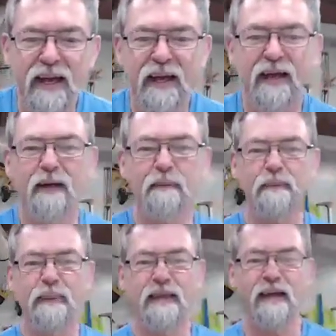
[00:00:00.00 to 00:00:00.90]
Maybe
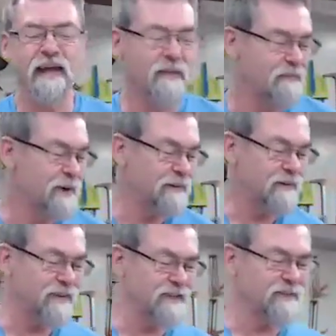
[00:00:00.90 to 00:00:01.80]

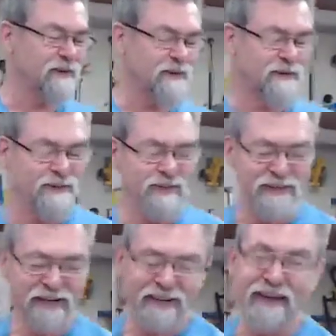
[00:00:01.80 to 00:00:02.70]
Vegemite will
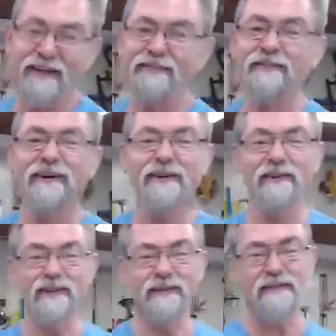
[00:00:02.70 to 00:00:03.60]
donate. I haven't really
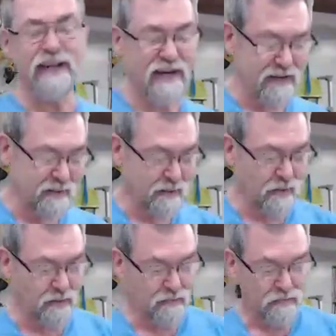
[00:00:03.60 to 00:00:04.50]
given that any
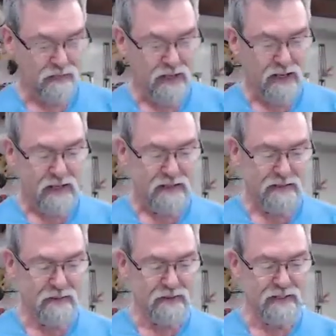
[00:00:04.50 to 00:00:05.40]
thought.
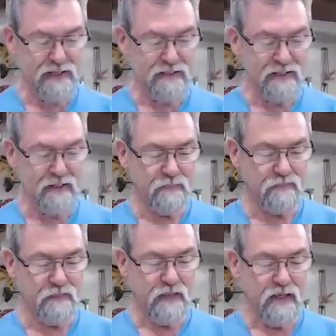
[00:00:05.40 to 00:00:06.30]
So what's the next
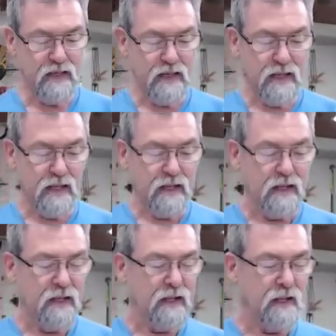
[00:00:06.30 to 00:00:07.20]
thing?
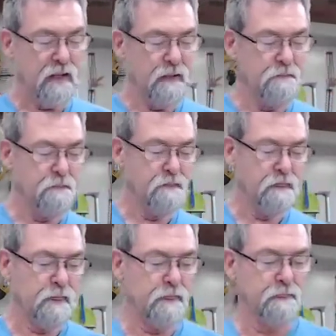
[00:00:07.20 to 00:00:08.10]
The
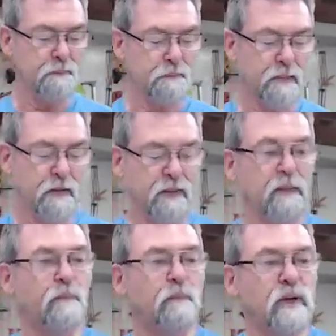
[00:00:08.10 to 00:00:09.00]

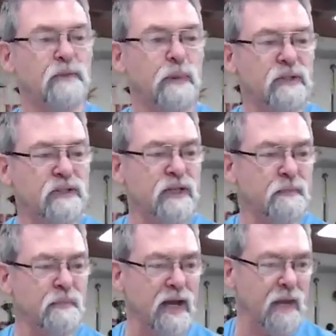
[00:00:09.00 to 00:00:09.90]
Brisbane
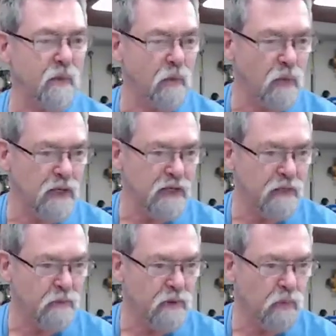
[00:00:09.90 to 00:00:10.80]
Timber and
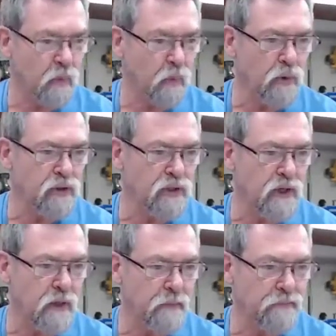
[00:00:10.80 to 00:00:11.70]
Working with Wood
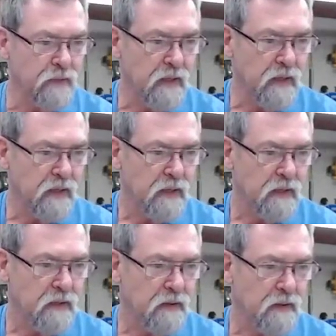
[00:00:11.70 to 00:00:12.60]
show.
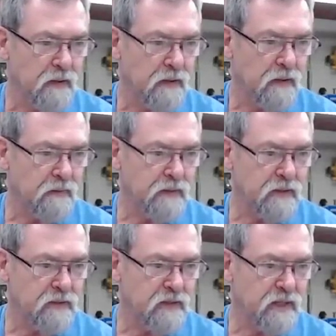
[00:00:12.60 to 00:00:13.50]
Now I was
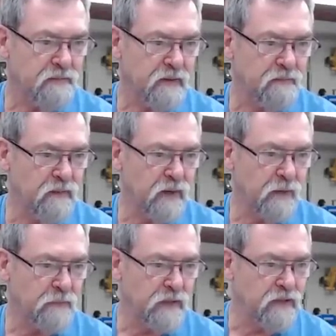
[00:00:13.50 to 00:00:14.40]
going to see if I've got
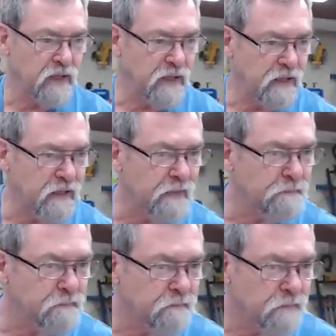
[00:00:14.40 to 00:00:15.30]
a picture here.